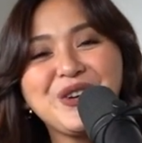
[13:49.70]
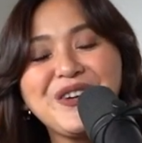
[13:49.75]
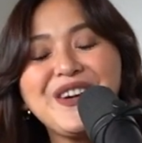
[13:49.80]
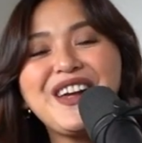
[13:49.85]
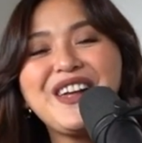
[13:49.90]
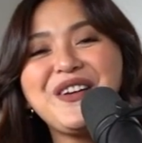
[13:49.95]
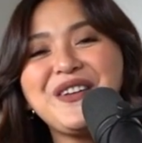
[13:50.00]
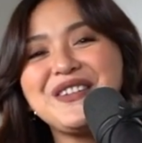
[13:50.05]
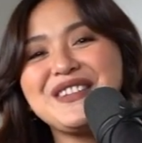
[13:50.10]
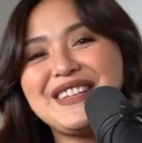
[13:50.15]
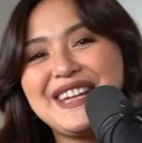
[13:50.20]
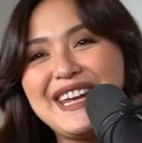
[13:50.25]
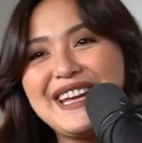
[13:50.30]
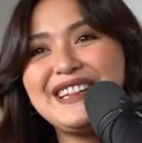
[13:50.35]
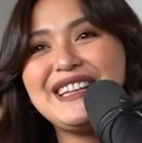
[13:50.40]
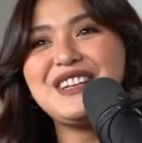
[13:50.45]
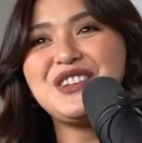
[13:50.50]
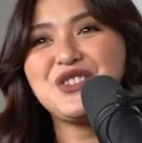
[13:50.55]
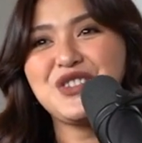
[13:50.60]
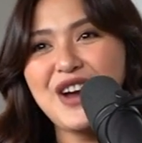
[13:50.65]
during your
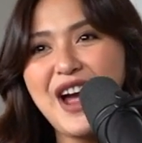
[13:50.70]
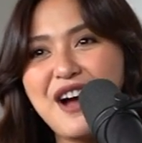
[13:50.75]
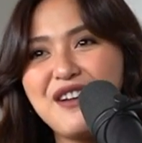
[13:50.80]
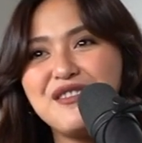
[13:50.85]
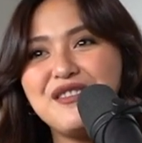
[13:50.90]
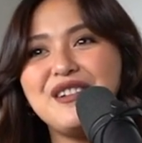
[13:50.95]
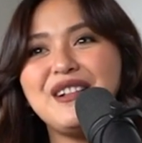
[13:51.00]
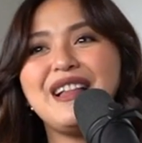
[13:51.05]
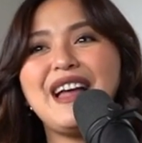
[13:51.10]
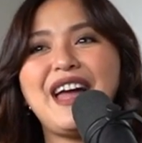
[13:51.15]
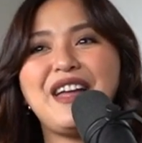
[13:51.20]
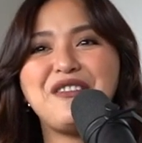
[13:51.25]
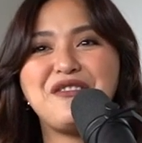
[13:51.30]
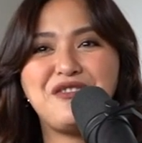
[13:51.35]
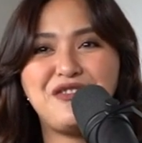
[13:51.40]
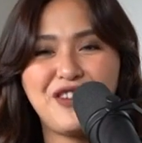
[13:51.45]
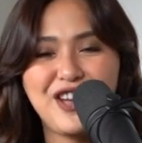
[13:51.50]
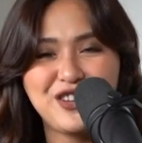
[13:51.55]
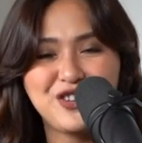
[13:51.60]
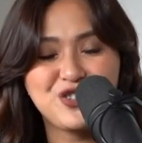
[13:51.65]
daily travel
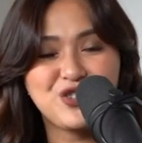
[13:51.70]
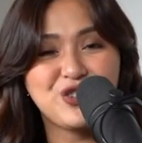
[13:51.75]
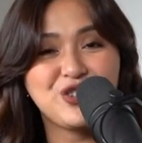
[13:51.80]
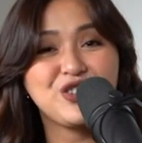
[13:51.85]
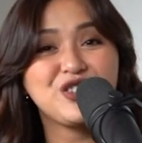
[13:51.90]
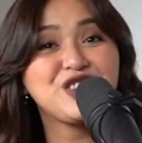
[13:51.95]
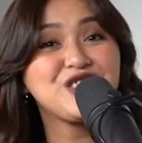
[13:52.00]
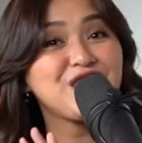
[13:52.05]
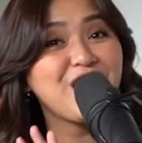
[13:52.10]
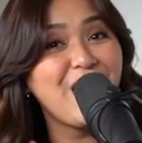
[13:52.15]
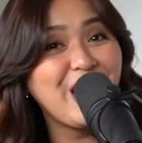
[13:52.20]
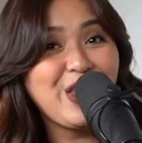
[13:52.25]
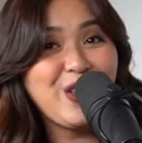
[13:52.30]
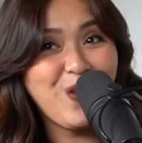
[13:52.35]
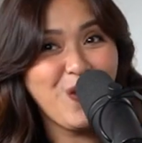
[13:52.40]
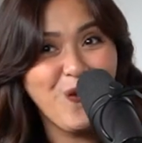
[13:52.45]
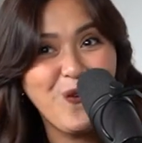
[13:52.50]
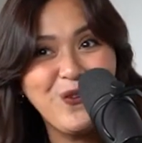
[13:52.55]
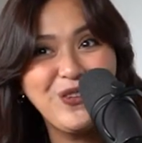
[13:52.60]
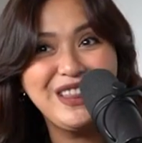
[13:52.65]
adventures.
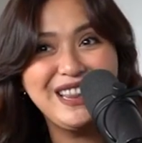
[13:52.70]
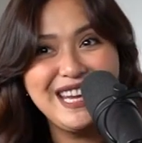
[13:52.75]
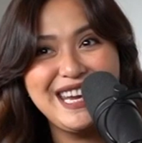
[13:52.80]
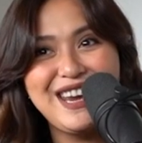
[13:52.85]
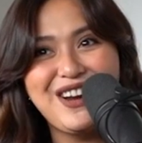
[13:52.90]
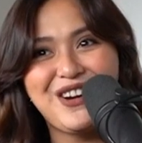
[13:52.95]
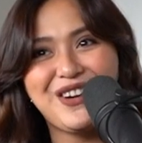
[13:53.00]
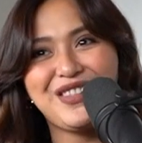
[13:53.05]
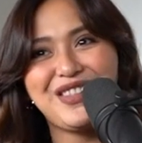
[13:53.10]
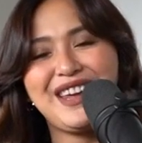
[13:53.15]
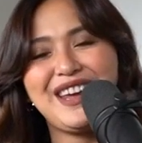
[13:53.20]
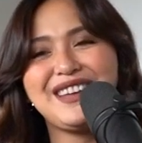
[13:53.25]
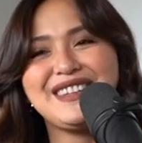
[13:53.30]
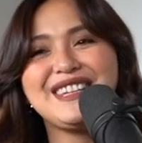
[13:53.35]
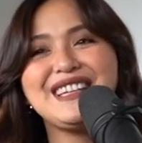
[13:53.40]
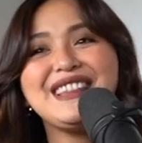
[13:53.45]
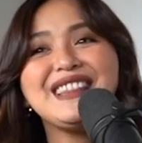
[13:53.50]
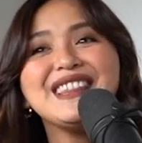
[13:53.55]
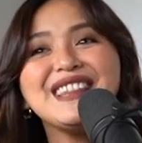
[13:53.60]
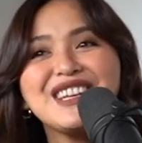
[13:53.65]
Not only are they a
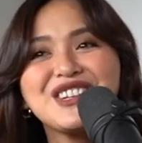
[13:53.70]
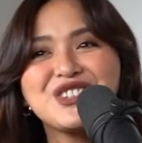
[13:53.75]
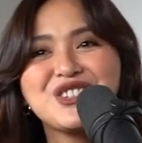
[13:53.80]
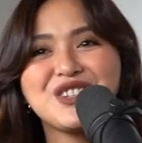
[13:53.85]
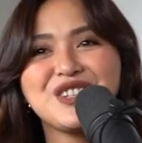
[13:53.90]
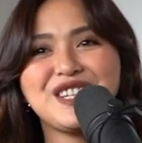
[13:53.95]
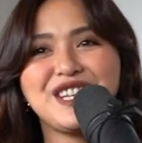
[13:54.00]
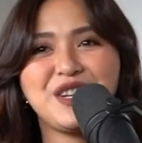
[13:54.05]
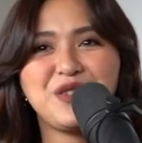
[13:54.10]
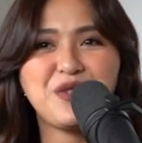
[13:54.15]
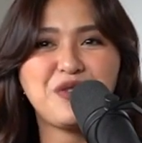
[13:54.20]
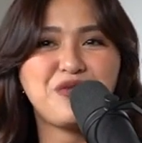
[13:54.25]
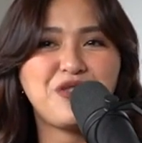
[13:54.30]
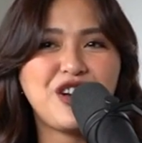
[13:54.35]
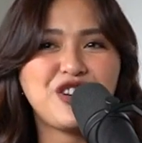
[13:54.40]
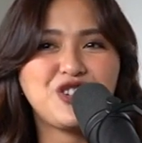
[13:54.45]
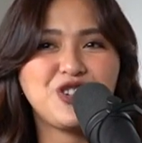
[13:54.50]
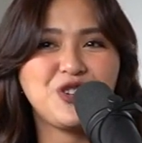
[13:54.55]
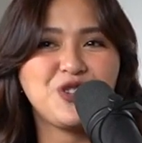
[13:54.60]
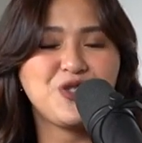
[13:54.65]
delicious and
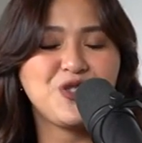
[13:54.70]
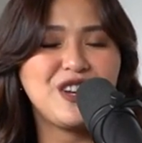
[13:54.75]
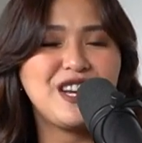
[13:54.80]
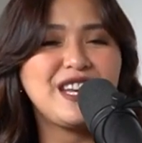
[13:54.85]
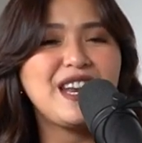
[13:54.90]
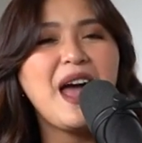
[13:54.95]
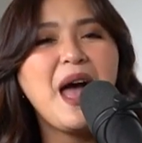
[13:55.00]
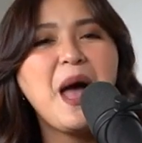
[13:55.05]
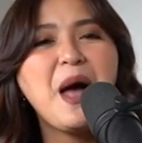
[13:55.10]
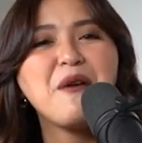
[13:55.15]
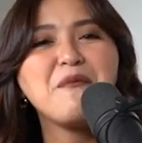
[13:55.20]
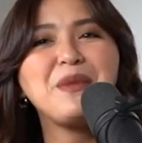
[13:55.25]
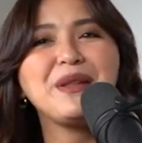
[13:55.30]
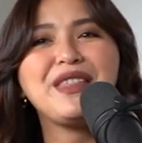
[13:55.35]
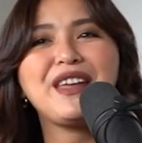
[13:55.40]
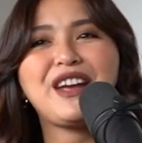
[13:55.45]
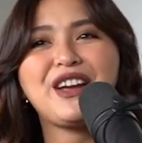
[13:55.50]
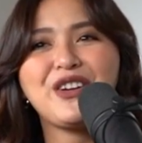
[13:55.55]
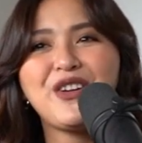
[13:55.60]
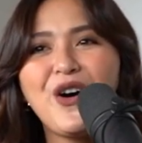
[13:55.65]
refreshing treat,
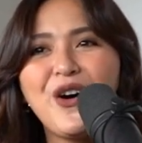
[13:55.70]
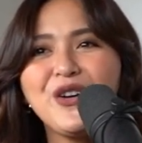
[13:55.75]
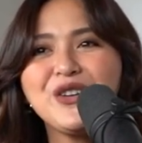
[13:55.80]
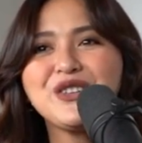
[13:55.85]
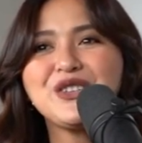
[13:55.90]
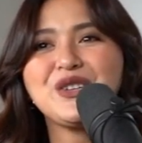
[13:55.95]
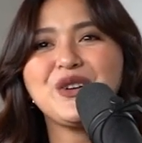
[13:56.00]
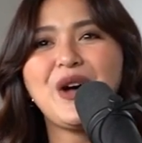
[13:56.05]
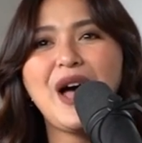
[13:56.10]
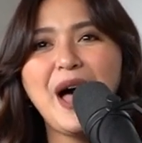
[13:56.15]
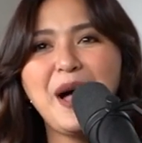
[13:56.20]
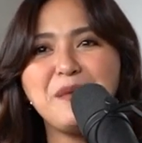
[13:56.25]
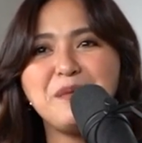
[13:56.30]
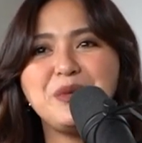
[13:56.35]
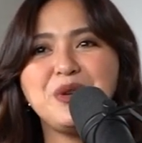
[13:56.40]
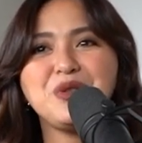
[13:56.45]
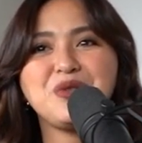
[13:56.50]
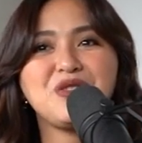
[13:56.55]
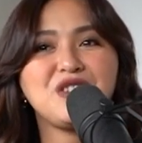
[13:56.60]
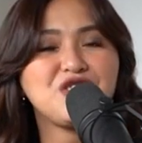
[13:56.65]
but they can also
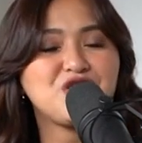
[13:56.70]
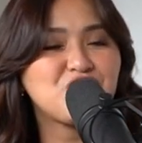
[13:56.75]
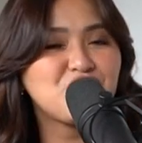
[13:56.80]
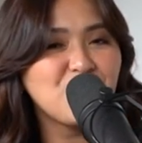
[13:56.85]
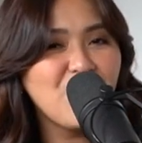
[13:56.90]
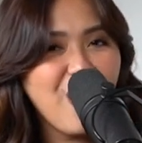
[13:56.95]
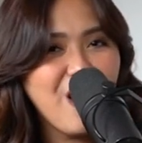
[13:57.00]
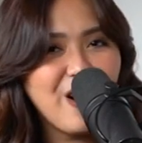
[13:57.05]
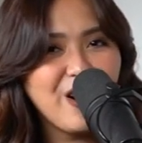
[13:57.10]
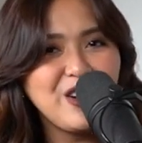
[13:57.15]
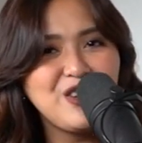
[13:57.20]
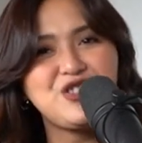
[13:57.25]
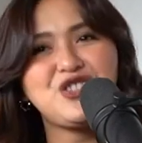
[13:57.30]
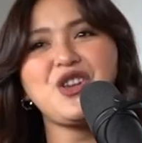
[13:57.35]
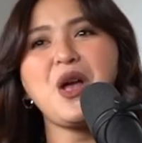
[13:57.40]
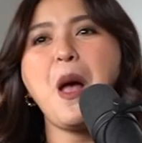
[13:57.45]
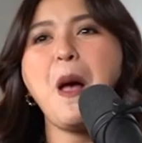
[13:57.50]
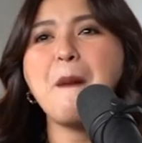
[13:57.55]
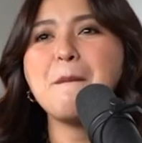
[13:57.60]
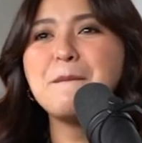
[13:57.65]
help you
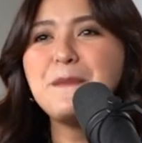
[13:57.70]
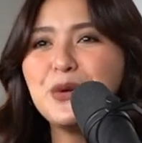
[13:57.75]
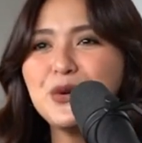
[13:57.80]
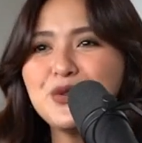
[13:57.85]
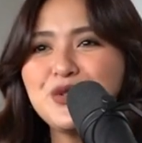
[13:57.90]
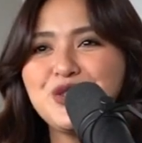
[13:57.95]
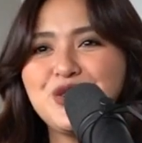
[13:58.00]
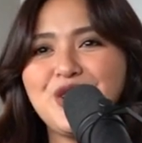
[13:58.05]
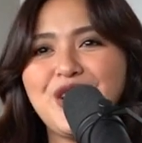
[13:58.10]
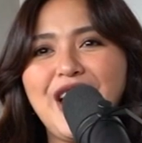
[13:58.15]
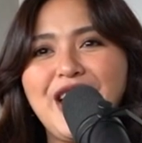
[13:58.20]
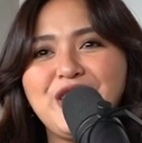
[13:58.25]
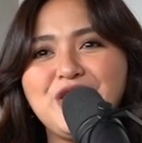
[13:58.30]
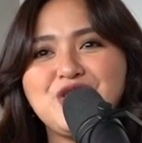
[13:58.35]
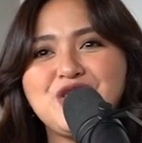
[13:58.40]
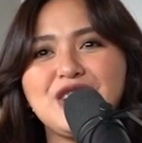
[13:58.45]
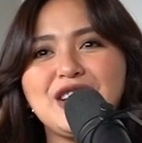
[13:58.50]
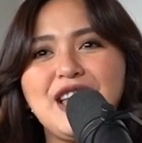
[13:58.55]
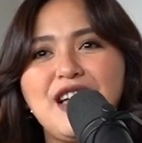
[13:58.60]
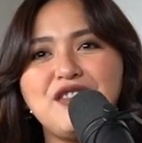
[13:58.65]
recharge, boost your
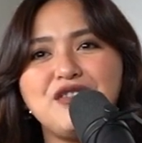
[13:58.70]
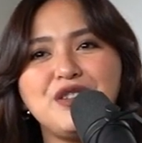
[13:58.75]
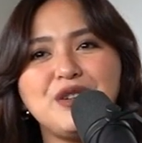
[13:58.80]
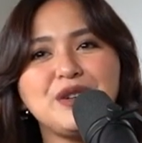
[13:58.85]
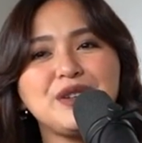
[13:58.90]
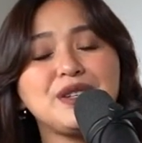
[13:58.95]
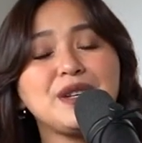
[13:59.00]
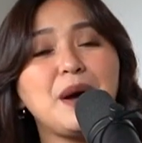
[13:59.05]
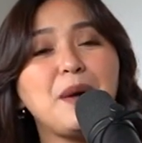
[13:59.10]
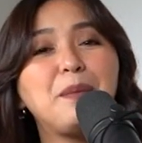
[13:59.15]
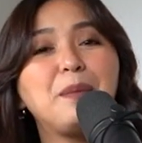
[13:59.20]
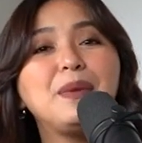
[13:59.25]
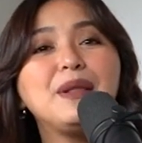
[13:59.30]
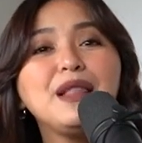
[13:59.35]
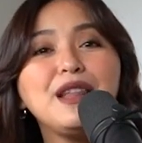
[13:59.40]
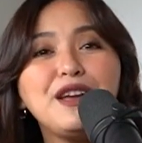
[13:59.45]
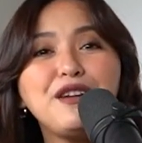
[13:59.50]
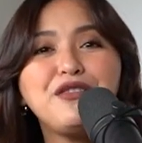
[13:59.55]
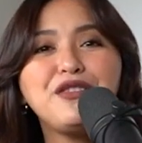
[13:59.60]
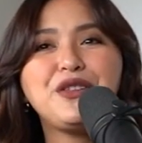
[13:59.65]
energy levels,
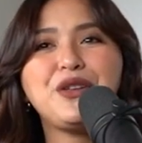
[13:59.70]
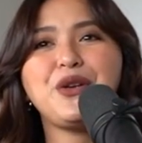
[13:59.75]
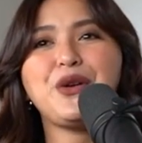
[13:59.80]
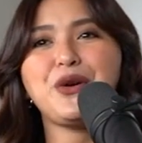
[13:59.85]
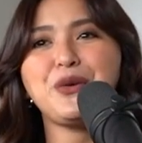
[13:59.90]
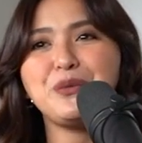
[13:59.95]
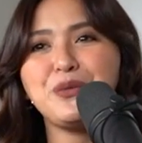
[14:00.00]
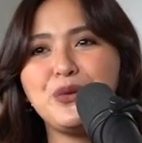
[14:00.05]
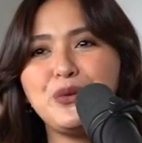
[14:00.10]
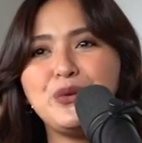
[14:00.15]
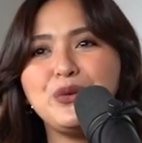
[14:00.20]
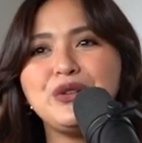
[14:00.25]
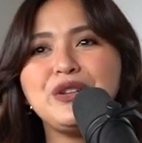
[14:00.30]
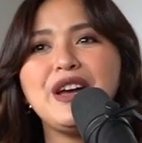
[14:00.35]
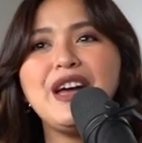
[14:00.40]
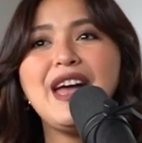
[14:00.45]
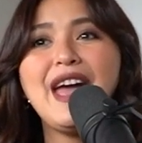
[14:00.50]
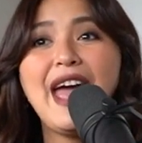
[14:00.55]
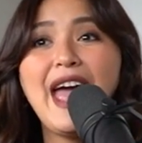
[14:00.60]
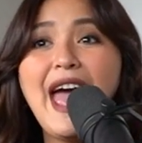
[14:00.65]
uplift your
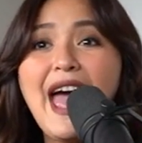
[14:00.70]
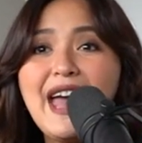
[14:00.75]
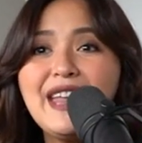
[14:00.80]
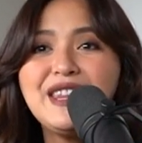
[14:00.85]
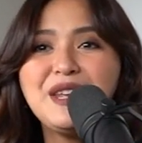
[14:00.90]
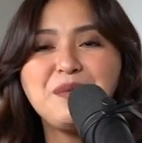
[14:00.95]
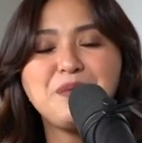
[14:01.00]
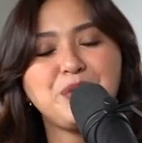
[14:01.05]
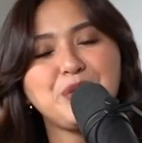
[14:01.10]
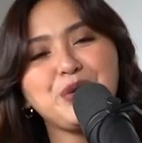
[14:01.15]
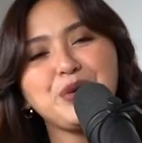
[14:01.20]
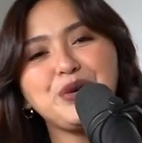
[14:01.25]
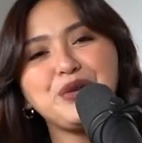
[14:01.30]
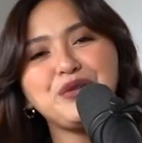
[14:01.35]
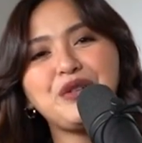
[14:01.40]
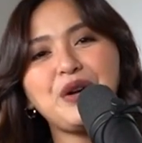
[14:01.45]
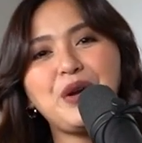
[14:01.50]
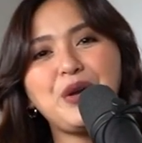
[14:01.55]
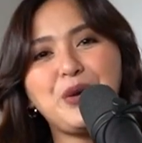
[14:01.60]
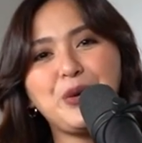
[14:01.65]
mood, and
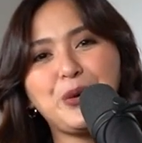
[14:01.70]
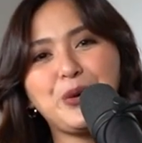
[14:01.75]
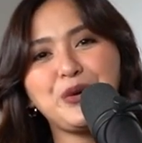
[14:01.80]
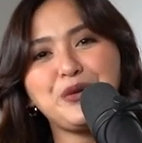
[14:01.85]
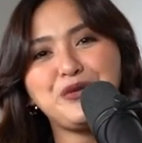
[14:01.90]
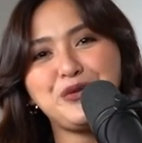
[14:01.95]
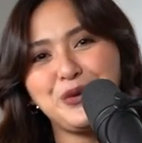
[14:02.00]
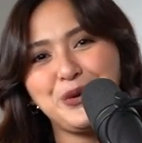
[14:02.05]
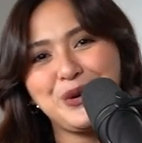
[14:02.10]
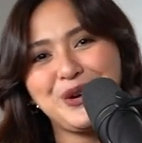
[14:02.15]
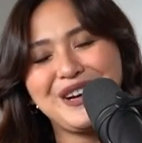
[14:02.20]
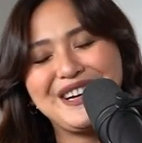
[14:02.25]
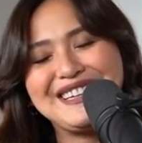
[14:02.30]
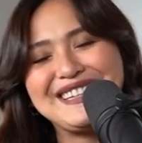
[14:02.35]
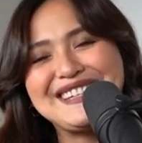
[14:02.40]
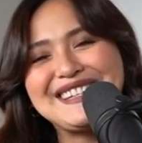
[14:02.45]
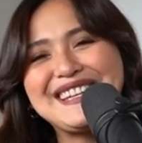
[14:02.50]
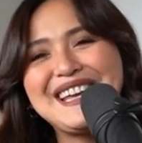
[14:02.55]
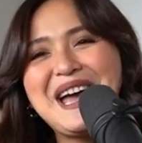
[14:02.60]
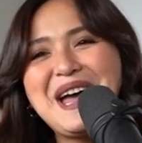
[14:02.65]
improve your
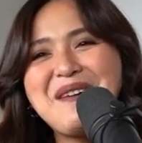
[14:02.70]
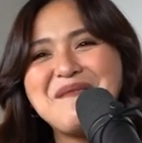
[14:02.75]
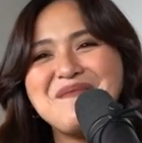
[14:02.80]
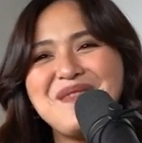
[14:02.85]
focus.